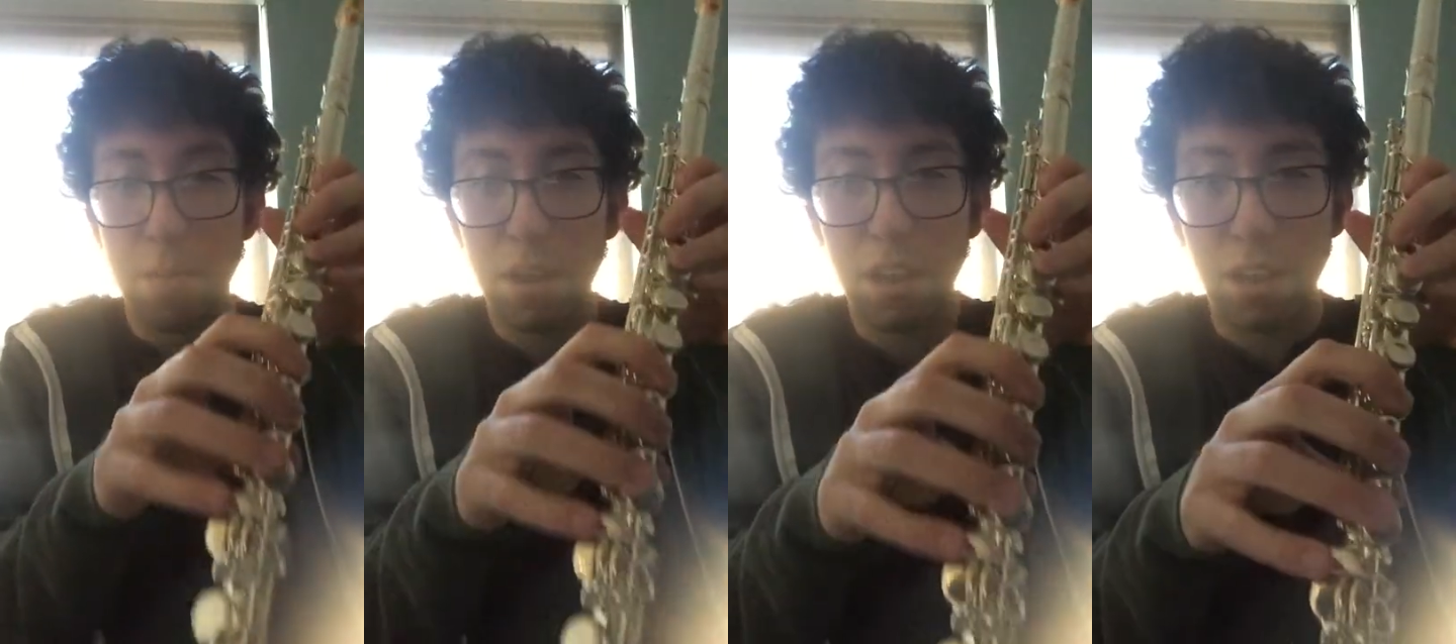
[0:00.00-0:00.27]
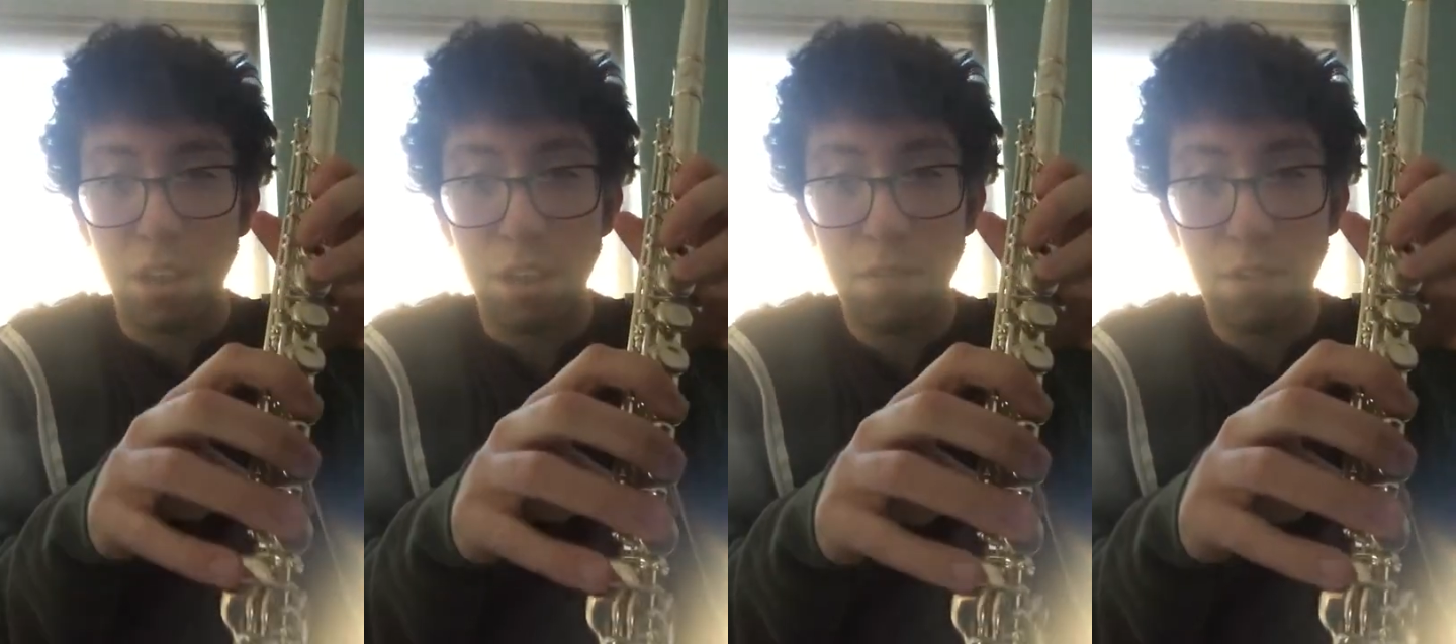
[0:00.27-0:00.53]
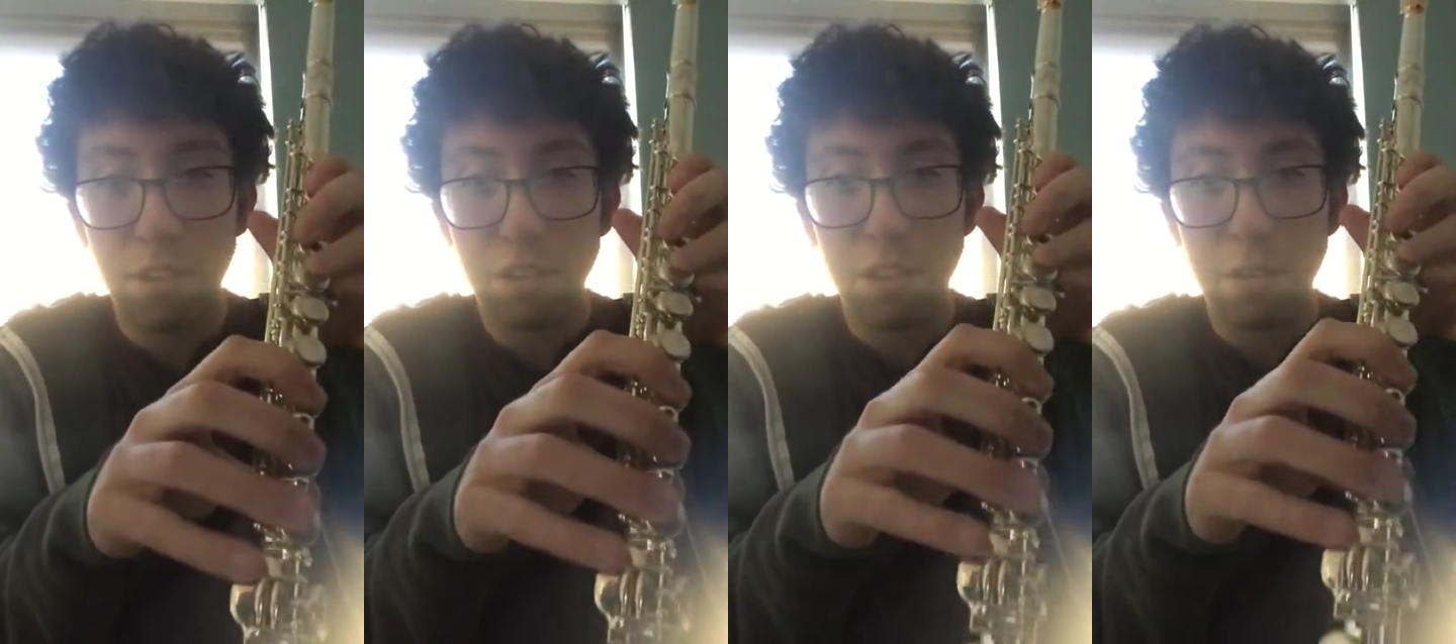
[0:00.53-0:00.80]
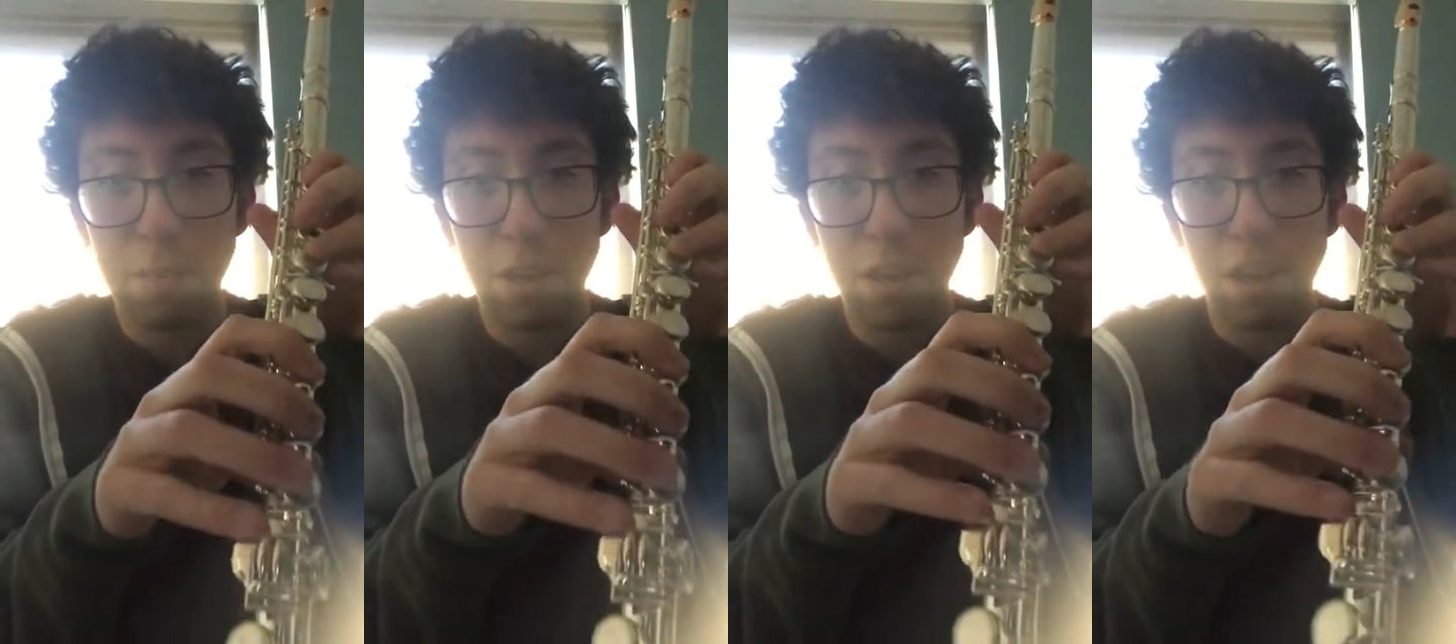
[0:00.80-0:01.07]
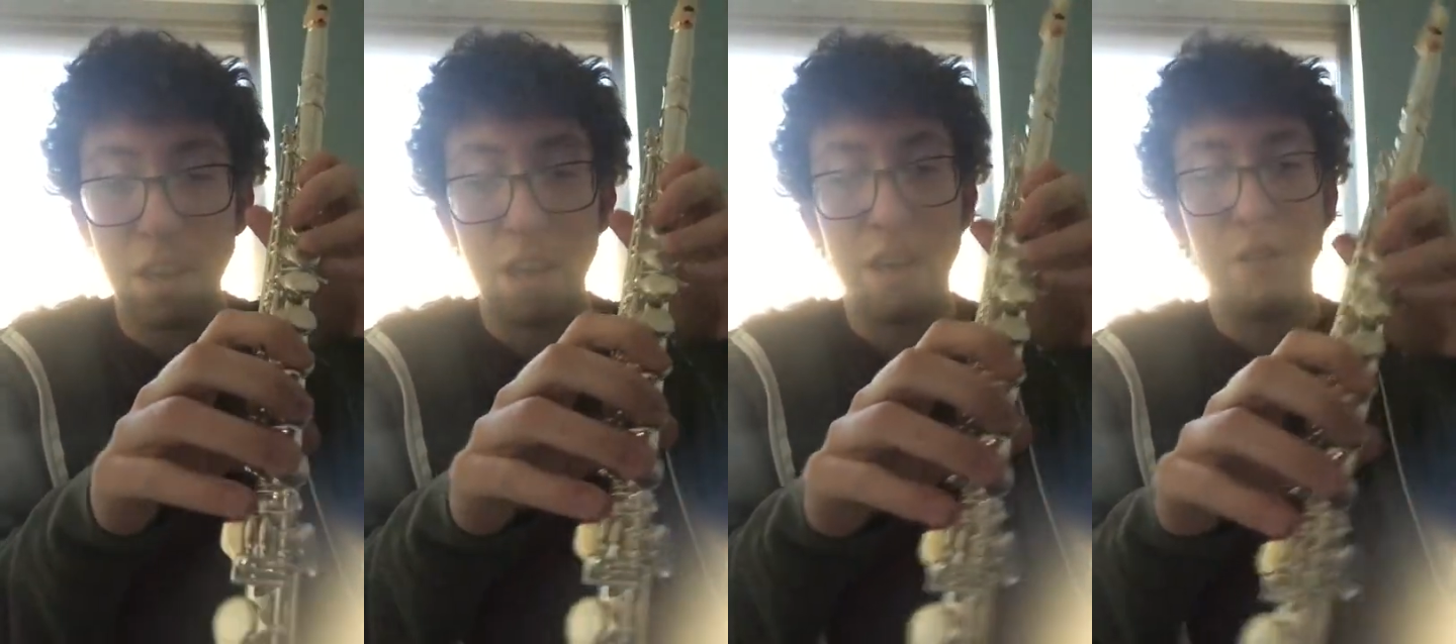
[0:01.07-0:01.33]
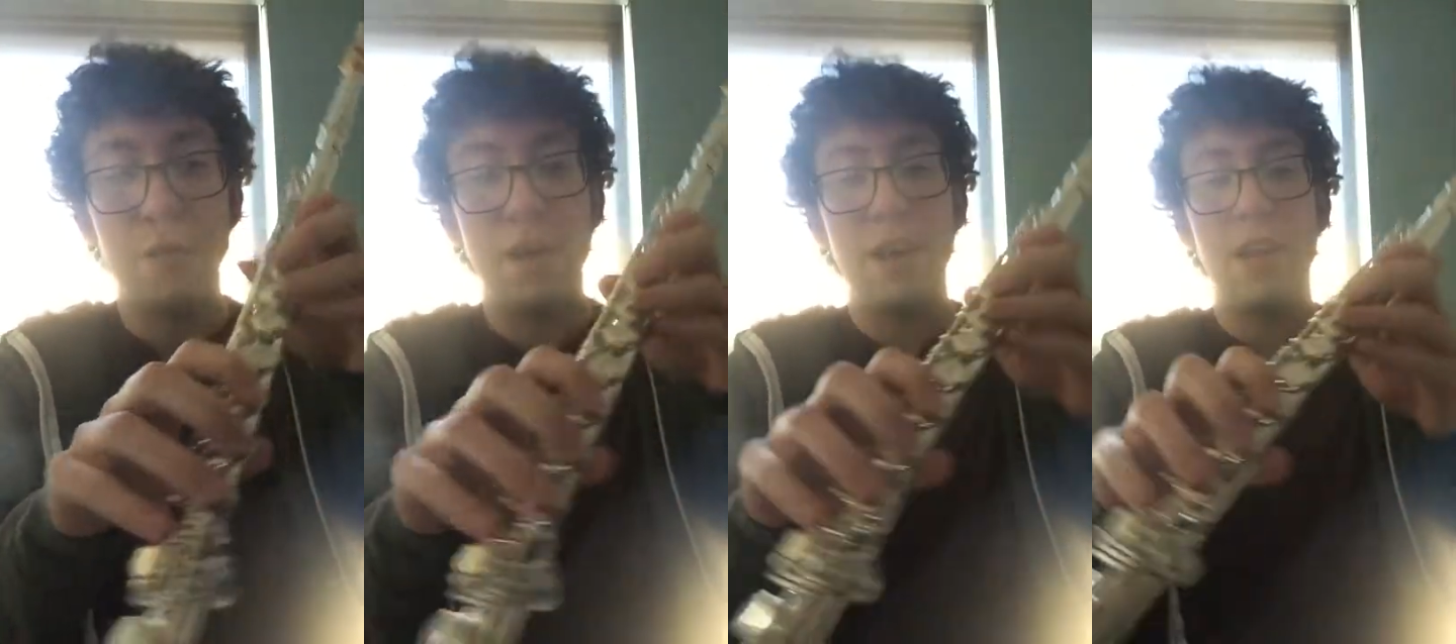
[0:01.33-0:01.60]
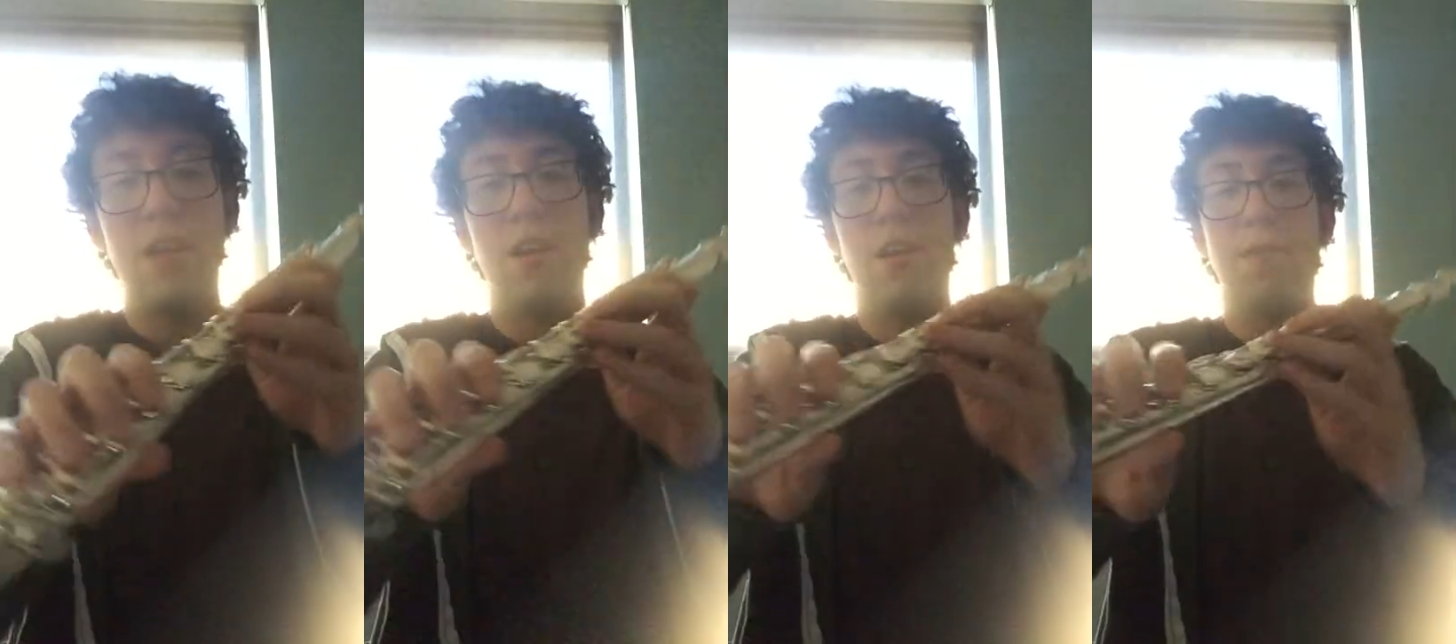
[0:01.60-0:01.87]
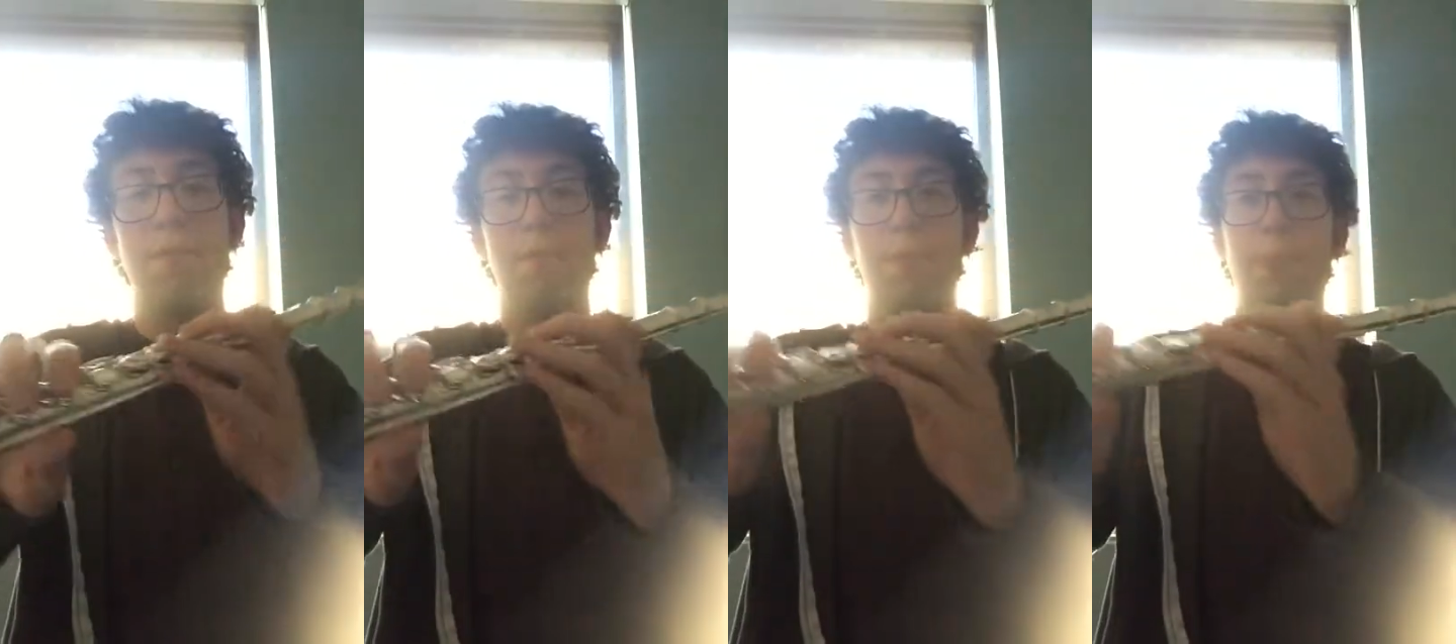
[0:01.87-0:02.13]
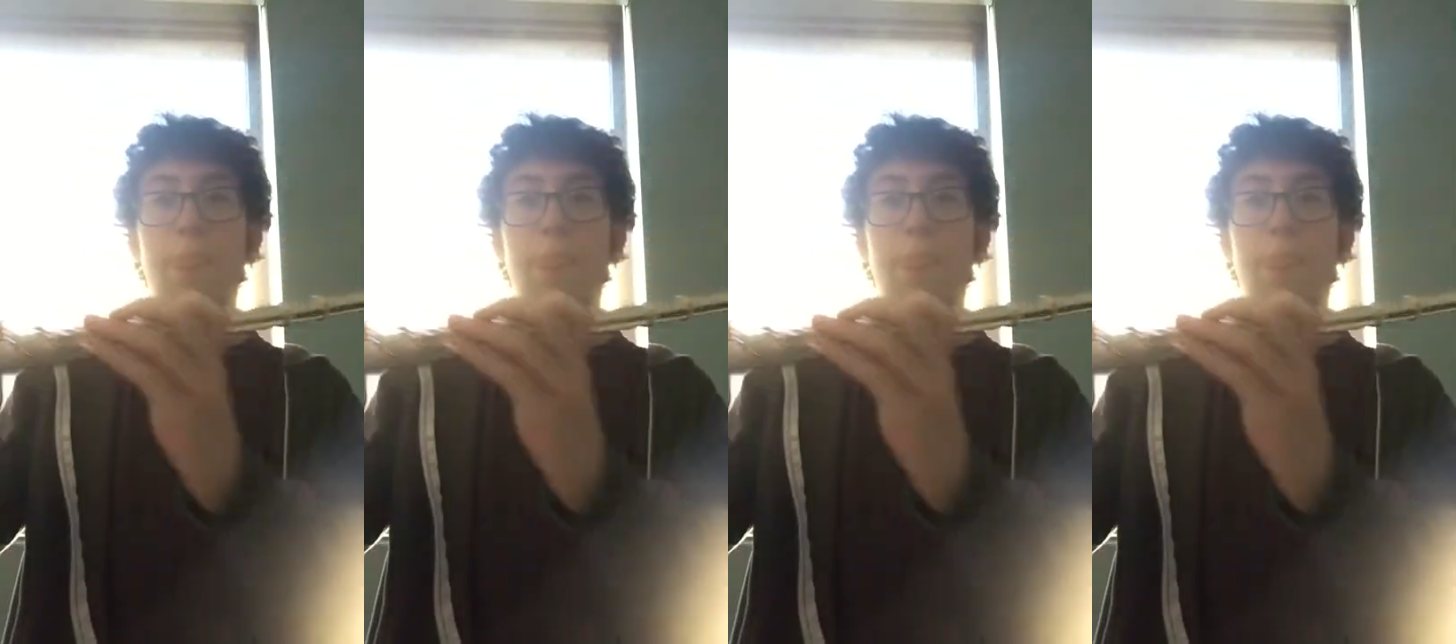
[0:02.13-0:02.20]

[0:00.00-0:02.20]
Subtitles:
pinky falls on the pinky key right here.